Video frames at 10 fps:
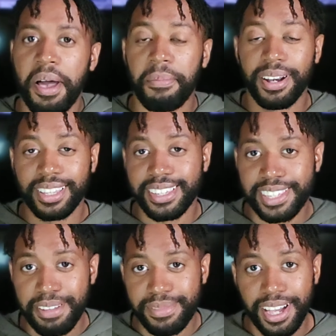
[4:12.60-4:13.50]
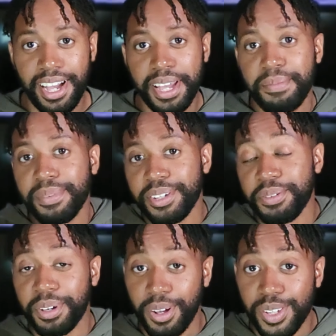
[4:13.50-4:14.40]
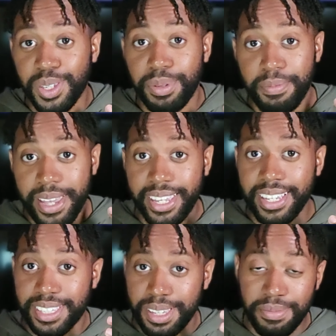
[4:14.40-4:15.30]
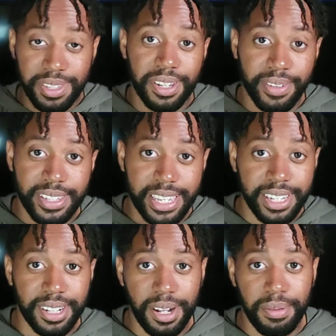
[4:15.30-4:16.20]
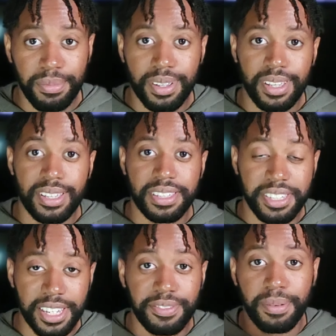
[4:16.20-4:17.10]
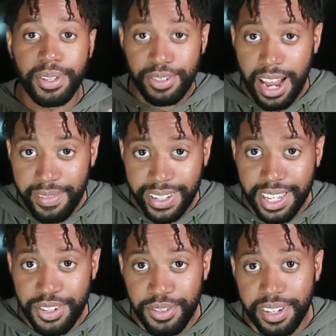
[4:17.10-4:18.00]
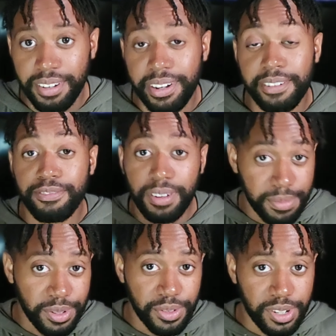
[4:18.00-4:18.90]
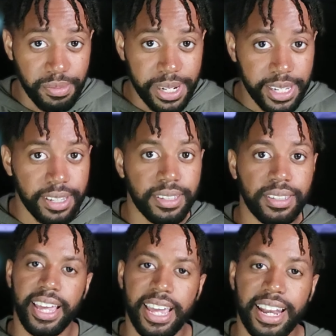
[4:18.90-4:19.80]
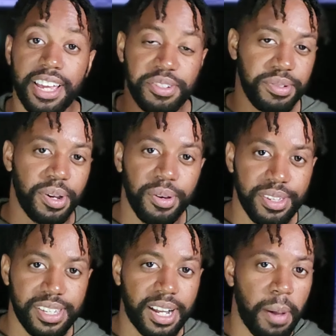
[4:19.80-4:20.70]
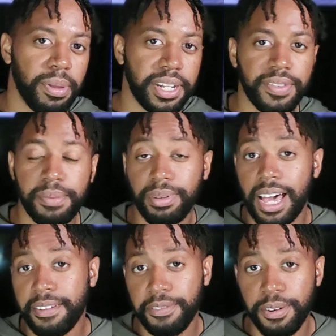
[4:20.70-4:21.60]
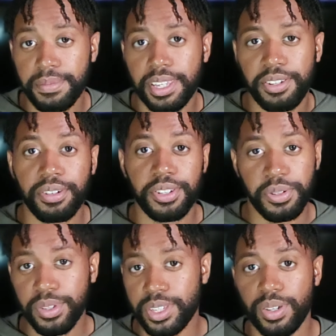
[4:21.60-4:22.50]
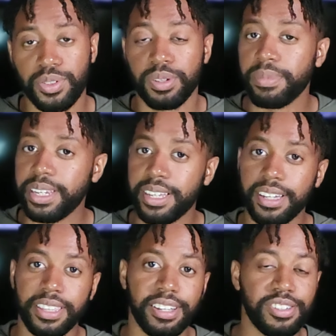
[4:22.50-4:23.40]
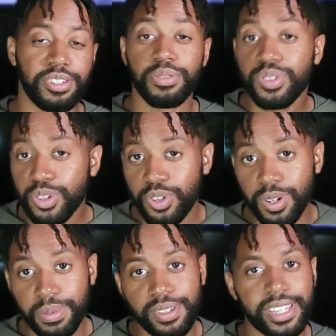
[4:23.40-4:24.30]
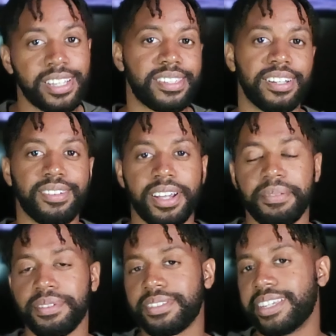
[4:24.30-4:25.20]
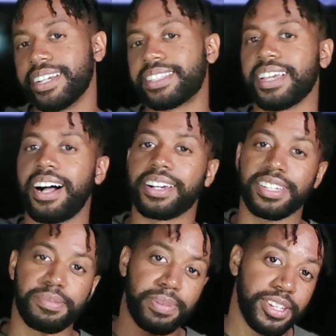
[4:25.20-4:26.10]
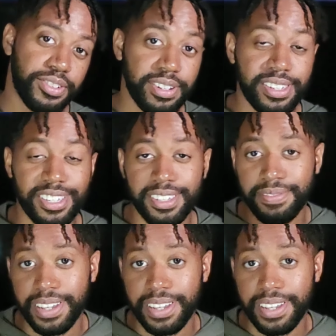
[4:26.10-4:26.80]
But at the same time, you could also be making some serious income just from the traffic that you generate from social media. And as you know, there's a couple of different platforms that you could use as social media. There's YouTube, there's Instagram, there's TikTok, there's Pinterest, there's